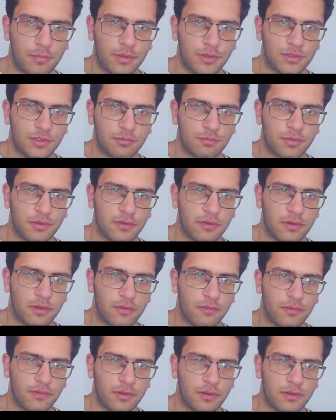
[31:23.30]
Bishop
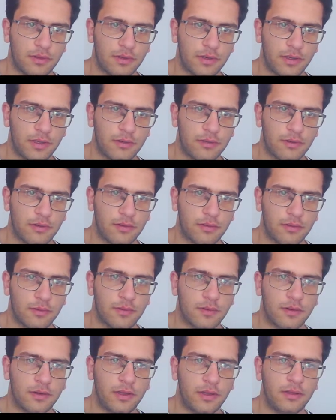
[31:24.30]
e7 trades
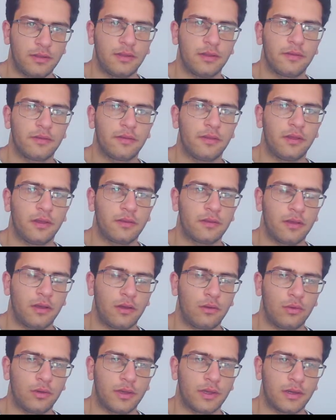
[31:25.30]
and knight d6.
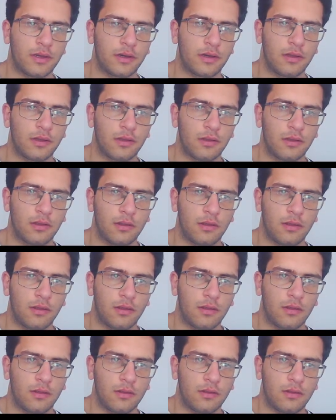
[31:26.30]
How we can
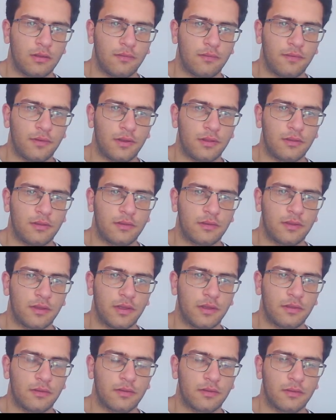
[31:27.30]
defend
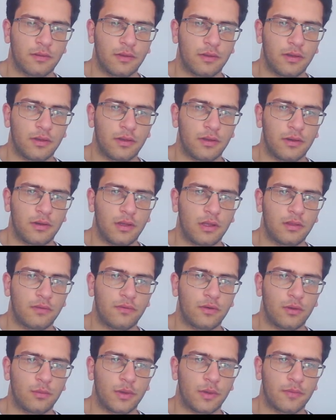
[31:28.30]
that
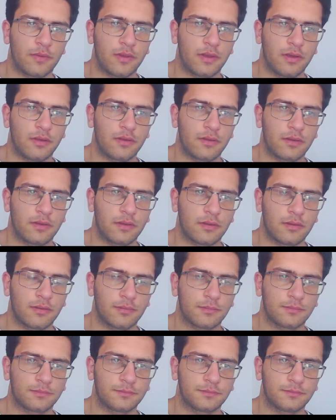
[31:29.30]
knight from f6?